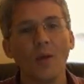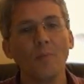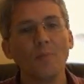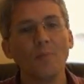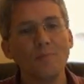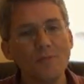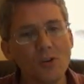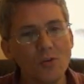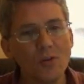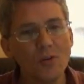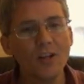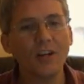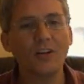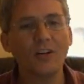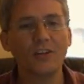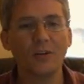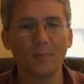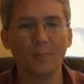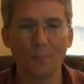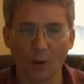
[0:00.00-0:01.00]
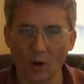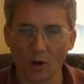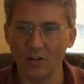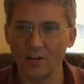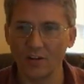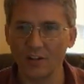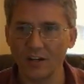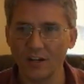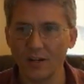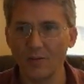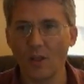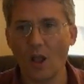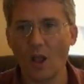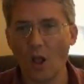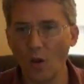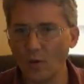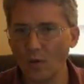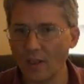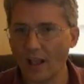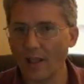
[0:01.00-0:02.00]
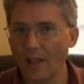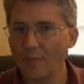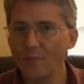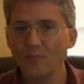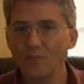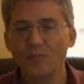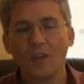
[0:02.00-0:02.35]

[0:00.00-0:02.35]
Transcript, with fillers: Munich to Burgundy. Okay,